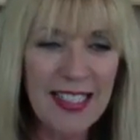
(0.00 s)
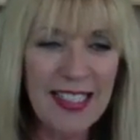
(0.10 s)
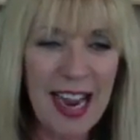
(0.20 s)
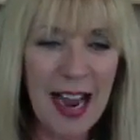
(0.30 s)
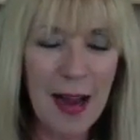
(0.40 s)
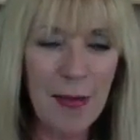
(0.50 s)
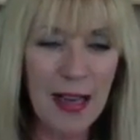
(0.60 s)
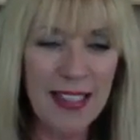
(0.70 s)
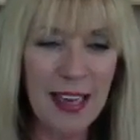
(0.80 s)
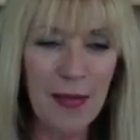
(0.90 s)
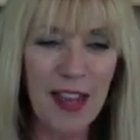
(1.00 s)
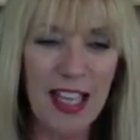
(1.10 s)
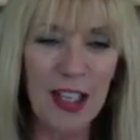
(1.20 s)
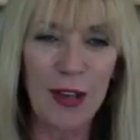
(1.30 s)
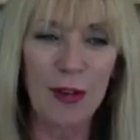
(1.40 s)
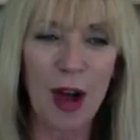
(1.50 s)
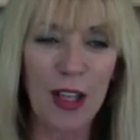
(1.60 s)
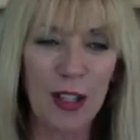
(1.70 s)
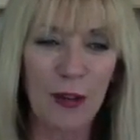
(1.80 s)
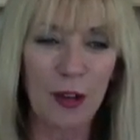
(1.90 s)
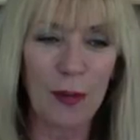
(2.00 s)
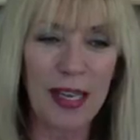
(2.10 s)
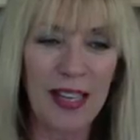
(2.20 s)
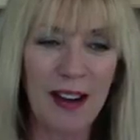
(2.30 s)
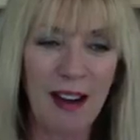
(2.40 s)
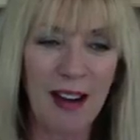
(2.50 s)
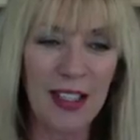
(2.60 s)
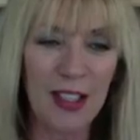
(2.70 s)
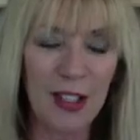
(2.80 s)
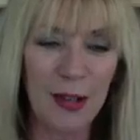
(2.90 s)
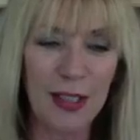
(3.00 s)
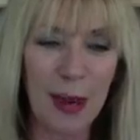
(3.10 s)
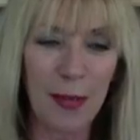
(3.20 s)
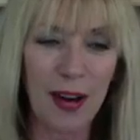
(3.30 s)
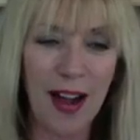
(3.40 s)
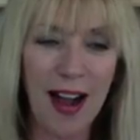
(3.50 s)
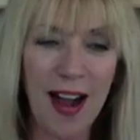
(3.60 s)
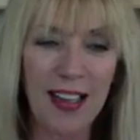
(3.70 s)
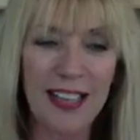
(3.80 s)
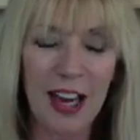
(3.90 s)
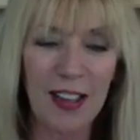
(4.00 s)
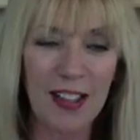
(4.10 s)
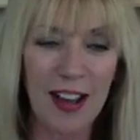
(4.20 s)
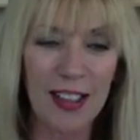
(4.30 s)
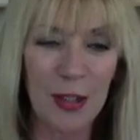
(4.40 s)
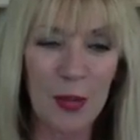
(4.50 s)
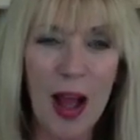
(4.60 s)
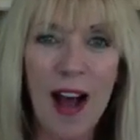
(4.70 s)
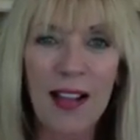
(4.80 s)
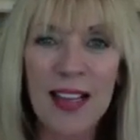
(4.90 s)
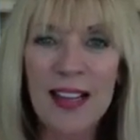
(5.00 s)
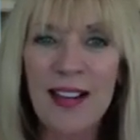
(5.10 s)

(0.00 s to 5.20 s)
Deb, thank you also for being on too. Deborah, Kara's on as well.